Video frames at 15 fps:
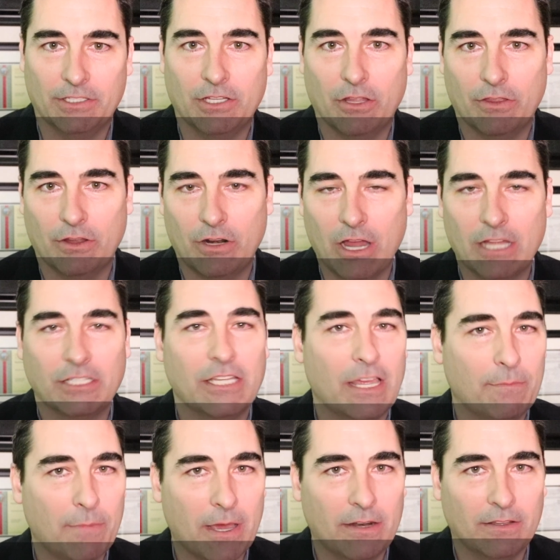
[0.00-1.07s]
So they're not
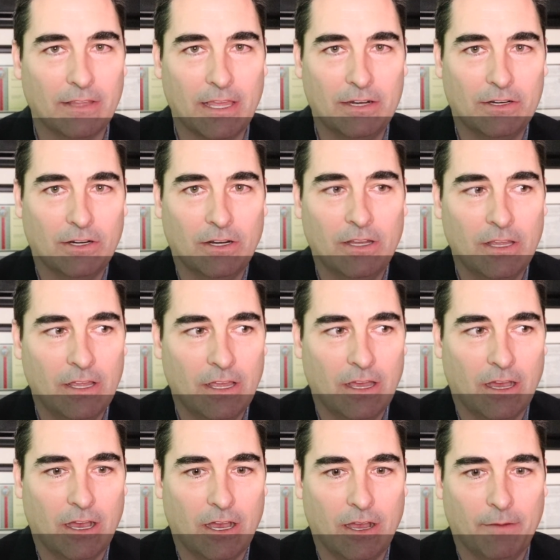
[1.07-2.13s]
set by the lender,
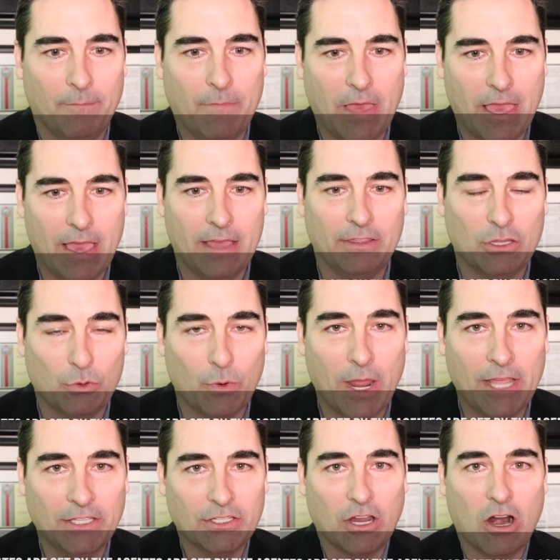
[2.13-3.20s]
and the
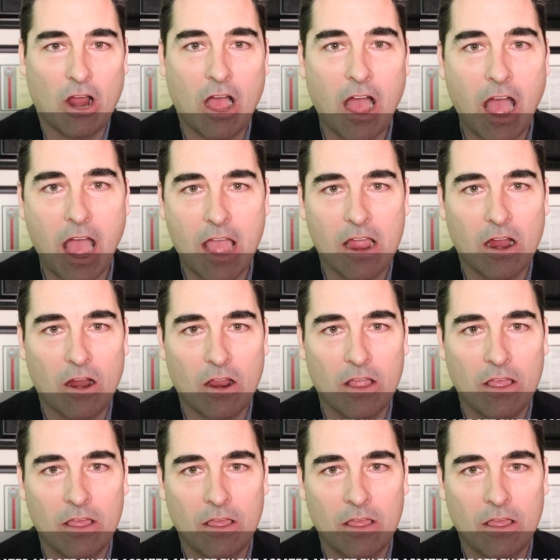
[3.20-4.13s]
rates are higher,